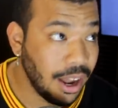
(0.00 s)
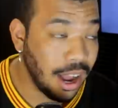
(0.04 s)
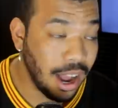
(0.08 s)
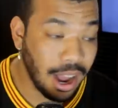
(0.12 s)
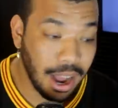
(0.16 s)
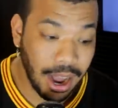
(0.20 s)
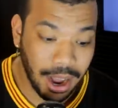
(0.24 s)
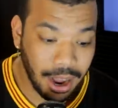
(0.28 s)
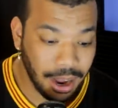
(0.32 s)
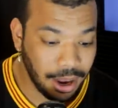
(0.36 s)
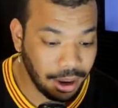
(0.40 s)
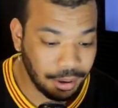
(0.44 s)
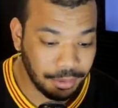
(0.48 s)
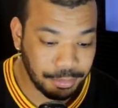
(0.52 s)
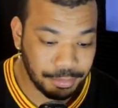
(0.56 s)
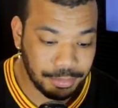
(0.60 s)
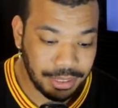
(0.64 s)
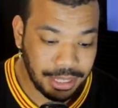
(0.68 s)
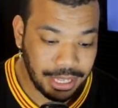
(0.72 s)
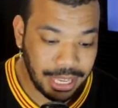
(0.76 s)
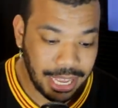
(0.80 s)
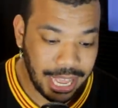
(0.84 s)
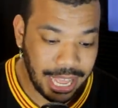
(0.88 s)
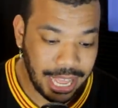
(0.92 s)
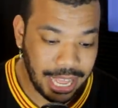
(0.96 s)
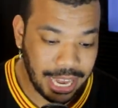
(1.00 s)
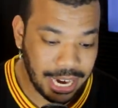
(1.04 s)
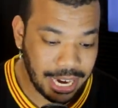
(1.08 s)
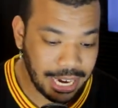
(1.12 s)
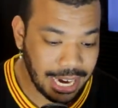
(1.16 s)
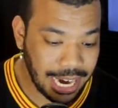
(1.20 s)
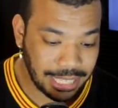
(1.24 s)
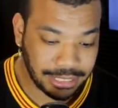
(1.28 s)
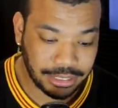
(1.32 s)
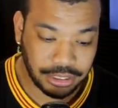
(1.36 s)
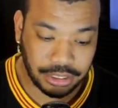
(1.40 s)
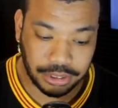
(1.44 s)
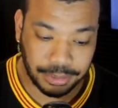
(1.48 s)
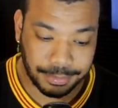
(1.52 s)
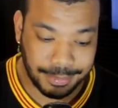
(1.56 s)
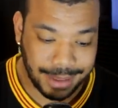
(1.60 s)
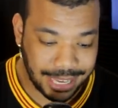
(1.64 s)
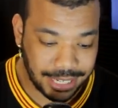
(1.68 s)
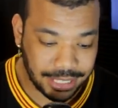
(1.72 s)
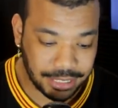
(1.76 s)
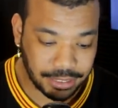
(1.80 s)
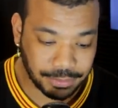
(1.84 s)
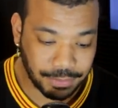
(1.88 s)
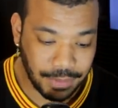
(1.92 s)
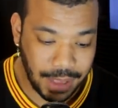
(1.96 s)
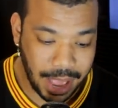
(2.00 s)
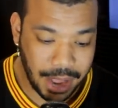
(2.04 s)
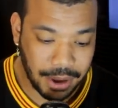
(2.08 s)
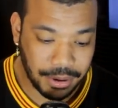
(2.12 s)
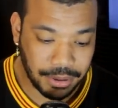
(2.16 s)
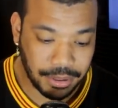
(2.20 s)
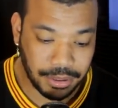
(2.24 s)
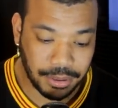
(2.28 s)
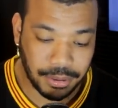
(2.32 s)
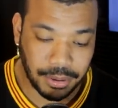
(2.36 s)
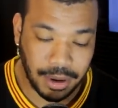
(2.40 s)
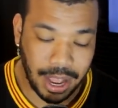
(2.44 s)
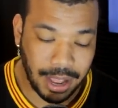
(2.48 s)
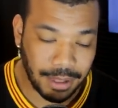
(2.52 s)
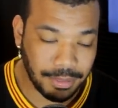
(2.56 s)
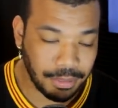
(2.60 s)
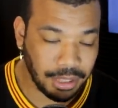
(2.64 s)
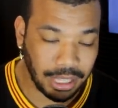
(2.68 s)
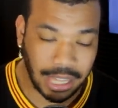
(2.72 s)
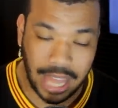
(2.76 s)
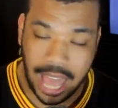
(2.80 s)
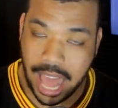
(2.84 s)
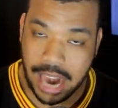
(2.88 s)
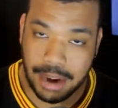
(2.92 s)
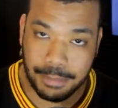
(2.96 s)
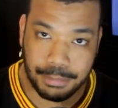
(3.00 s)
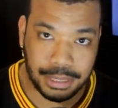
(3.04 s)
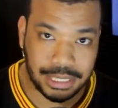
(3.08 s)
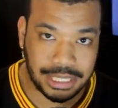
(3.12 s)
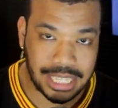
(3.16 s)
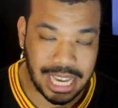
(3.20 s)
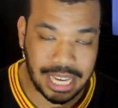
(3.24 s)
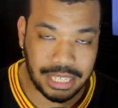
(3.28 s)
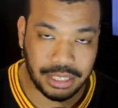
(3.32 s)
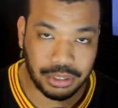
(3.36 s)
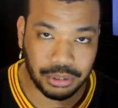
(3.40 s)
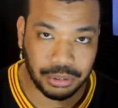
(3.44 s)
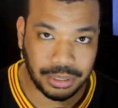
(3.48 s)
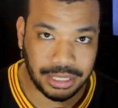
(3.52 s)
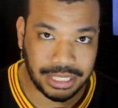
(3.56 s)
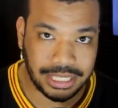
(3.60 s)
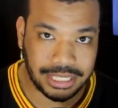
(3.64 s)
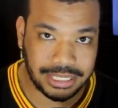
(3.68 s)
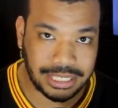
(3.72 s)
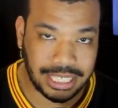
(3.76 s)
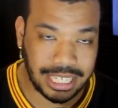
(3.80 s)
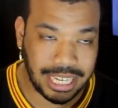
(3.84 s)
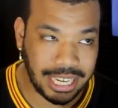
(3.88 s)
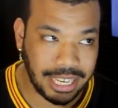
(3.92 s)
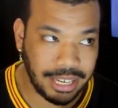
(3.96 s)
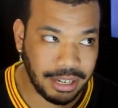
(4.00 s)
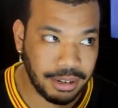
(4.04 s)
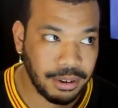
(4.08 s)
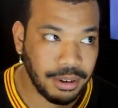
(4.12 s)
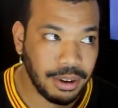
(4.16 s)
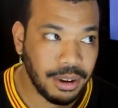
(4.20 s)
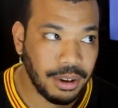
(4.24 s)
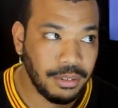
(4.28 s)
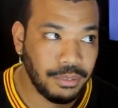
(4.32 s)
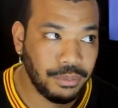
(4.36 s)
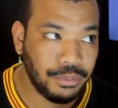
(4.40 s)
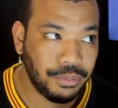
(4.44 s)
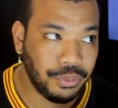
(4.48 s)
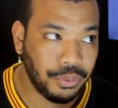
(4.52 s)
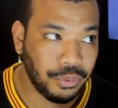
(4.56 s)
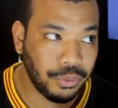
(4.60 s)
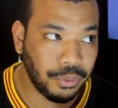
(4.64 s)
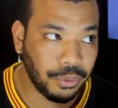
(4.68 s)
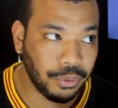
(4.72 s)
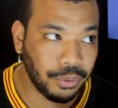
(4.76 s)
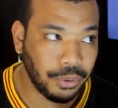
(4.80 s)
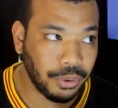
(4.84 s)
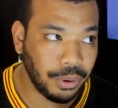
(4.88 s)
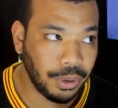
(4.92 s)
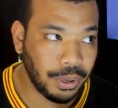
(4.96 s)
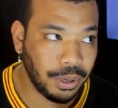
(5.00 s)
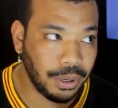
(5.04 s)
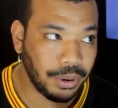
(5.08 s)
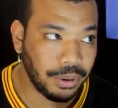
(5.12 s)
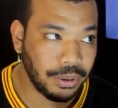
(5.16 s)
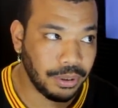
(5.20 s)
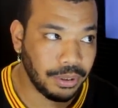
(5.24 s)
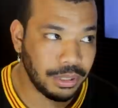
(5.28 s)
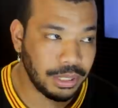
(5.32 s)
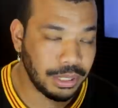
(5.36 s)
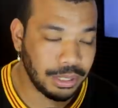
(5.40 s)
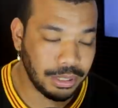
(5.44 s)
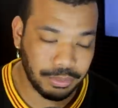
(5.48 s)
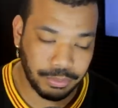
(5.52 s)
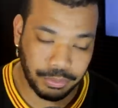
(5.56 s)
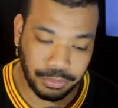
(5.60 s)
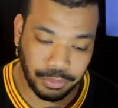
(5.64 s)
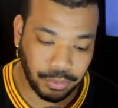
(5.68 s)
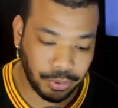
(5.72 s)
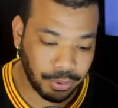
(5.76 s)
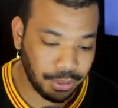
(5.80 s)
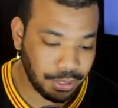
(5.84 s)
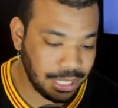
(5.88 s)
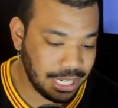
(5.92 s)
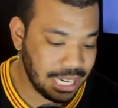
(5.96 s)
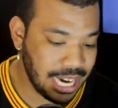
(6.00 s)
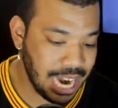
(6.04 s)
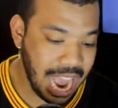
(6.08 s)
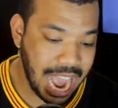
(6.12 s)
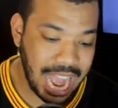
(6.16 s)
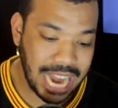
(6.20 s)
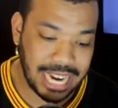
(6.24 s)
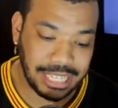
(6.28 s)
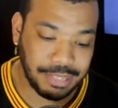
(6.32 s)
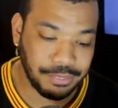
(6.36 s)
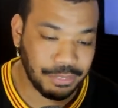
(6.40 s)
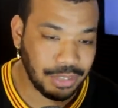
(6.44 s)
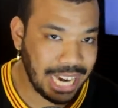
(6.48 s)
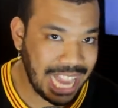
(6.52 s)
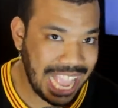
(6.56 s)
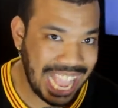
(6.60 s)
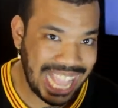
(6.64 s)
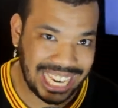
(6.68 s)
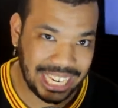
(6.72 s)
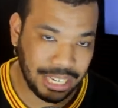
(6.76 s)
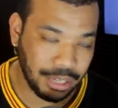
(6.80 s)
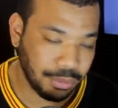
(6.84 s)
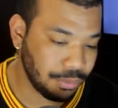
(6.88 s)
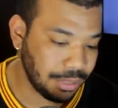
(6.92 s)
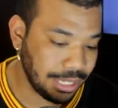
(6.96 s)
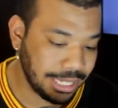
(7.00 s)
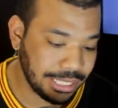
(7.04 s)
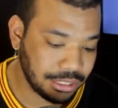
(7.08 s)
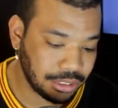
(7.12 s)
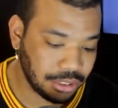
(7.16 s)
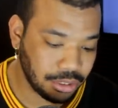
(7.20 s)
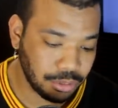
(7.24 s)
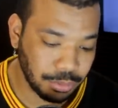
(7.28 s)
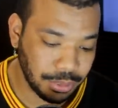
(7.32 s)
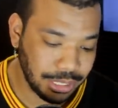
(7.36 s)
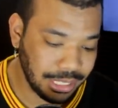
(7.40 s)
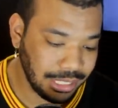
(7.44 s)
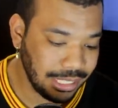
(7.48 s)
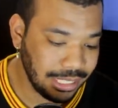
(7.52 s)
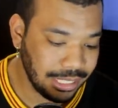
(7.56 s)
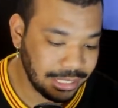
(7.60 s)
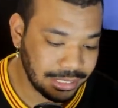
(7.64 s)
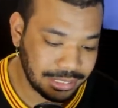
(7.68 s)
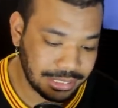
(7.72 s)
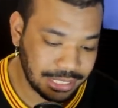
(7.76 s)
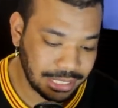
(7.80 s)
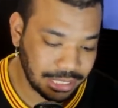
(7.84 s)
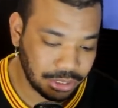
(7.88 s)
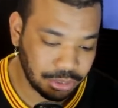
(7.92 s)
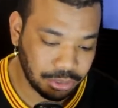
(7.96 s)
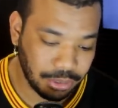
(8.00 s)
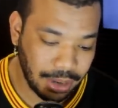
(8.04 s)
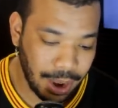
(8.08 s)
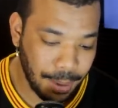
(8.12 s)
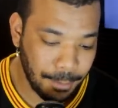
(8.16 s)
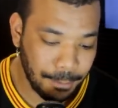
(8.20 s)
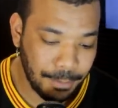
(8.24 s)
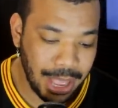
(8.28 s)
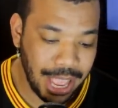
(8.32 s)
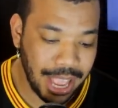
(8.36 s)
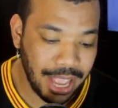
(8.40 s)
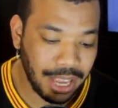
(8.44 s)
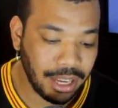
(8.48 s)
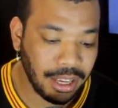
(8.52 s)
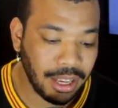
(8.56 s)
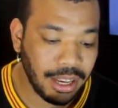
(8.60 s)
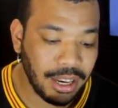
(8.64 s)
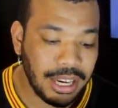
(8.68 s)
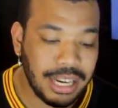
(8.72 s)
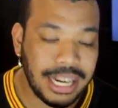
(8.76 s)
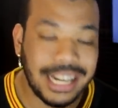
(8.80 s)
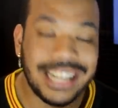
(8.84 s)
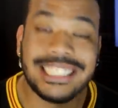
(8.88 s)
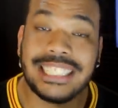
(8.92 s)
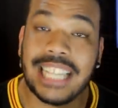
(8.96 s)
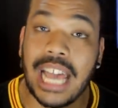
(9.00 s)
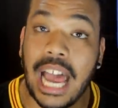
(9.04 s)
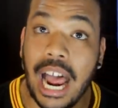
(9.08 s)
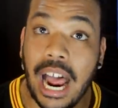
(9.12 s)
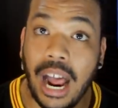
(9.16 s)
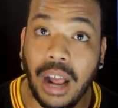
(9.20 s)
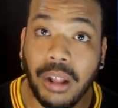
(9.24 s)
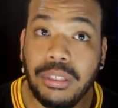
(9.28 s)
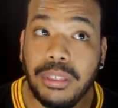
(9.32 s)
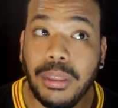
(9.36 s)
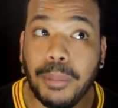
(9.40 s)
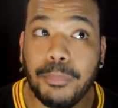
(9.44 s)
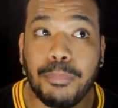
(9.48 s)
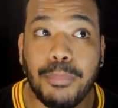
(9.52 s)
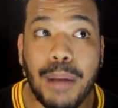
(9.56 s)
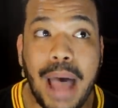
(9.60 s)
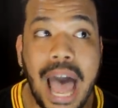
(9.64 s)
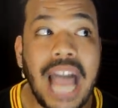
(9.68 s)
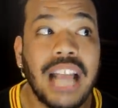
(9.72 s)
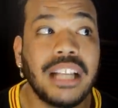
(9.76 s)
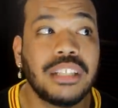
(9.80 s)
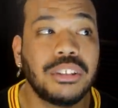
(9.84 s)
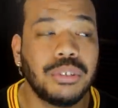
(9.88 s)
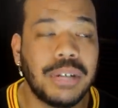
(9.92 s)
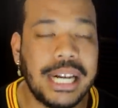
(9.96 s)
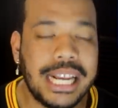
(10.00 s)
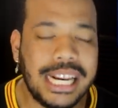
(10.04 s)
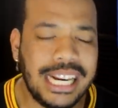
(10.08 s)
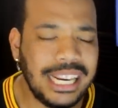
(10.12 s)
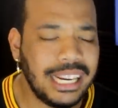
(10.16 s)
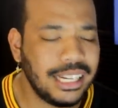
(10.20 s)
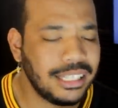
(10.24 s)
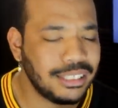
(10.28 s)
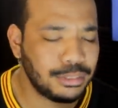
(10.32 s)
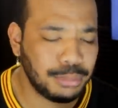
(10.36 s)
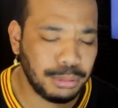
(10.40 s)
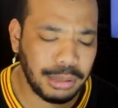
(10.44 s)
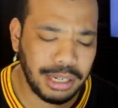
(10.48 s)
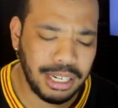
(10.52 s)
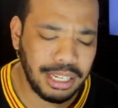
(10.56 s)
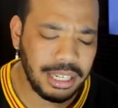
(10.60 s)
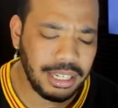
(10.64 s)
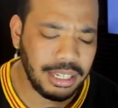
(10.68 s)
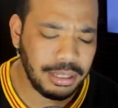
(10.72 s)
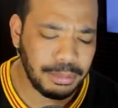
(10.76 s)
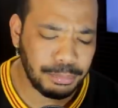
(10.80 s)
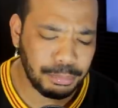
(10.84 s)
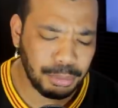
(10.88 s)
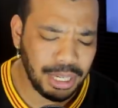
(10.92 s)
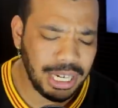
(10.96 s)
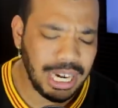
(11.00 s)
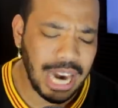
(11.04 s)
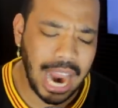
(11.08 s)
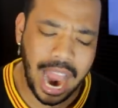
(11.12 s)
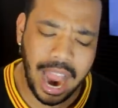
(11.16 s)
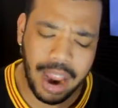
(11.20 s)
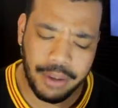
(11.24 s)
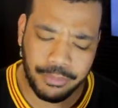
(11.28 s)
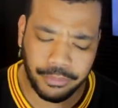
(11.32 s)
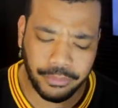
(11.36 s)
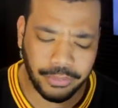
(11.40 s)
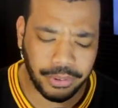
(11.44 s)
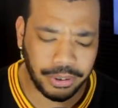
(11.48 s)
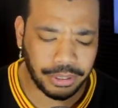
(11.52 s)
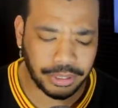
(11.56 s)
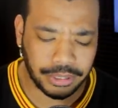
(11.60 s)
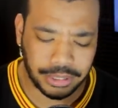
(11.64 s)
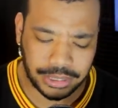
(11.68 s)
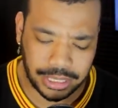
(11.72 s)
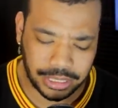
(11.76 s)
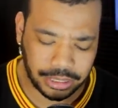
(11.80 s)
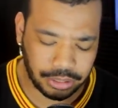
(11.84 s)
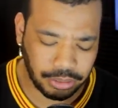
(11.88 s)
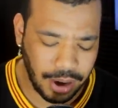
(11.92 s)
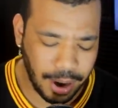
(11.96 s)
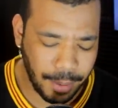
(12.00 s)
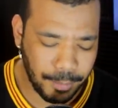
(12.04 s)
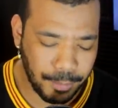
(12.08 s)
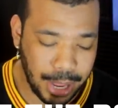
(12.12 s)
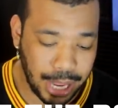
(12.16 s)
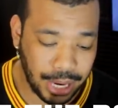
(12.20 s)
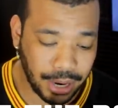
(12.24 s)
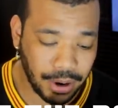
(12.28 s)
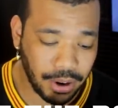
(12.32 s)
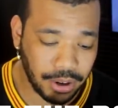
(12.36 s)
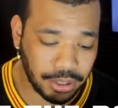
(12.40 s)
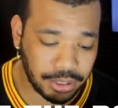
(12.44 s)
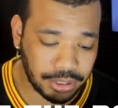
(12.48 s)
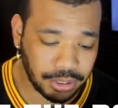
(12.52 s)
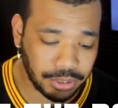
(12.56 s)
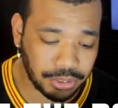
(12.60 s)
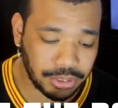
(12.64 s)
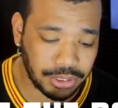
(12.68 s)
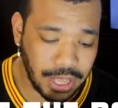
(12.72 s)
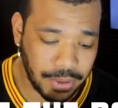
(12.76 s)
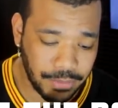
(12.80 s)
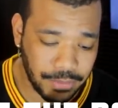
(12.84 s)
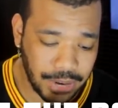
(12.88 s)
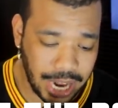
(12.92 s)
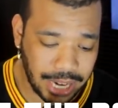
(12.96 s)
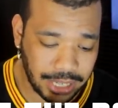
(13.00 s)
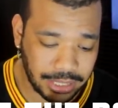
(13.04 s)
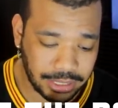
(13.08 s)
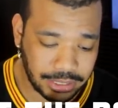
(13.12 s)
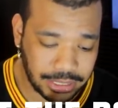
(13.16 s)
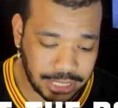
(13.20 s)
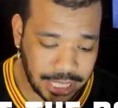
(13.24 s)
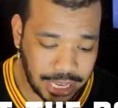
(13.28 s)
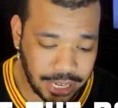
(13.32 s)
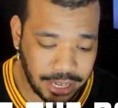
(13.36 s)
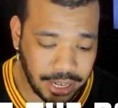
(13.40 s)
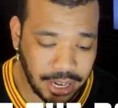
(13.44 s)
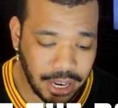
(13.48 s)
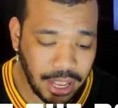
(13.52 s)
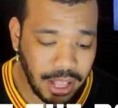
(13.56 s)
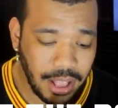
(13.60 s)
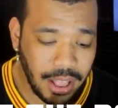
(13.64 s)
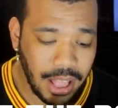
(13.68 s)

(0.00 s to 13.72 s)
And that's tremendous value. A lot of potential in this kid for not even any risk, really, a six-round pick. His out-the-box rating is pretty high for a six-round pick, also 7 out of 10.